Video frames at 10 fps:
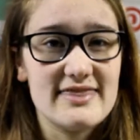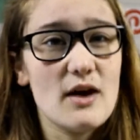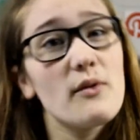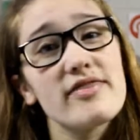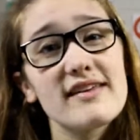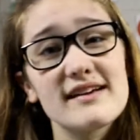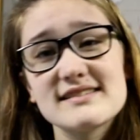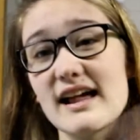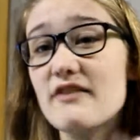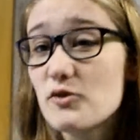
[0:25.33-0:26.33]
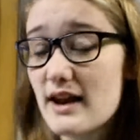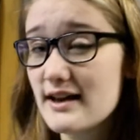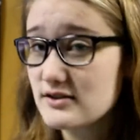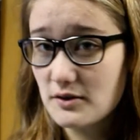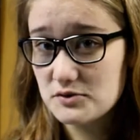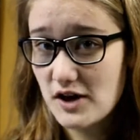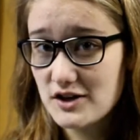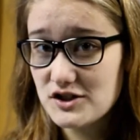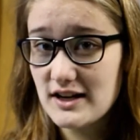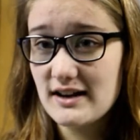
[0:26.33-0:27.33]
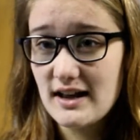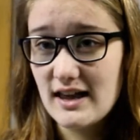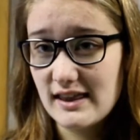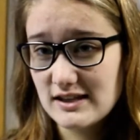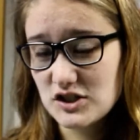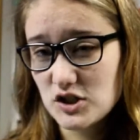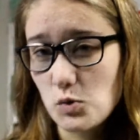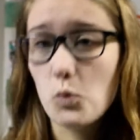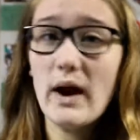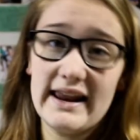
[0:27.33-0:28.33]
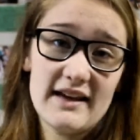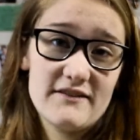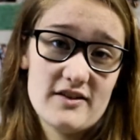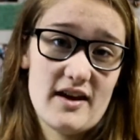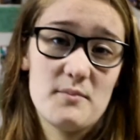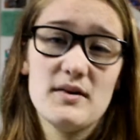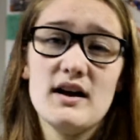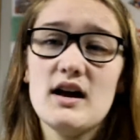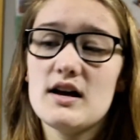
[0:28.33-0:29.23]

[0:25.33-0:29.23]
and that one thing is that everyone has their own tragedy and it's just waiting for them.